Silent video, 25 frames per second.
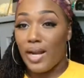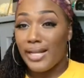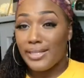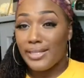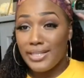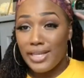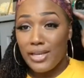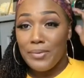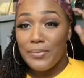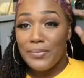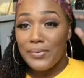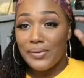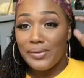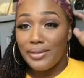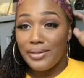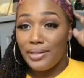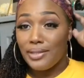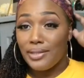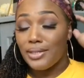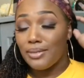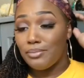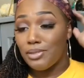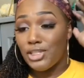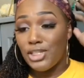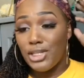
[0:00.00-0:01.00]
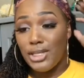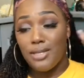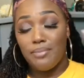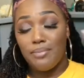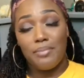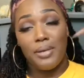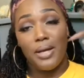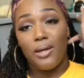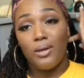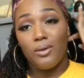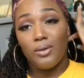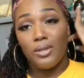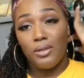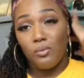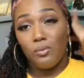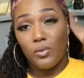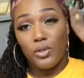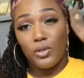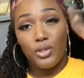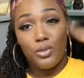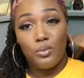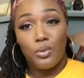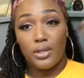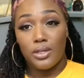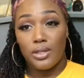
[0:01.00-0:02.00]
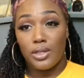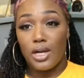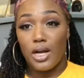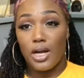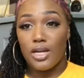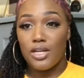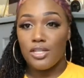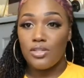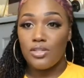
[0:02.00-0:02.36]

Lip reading: When I say you want to get them cheekbones and when you want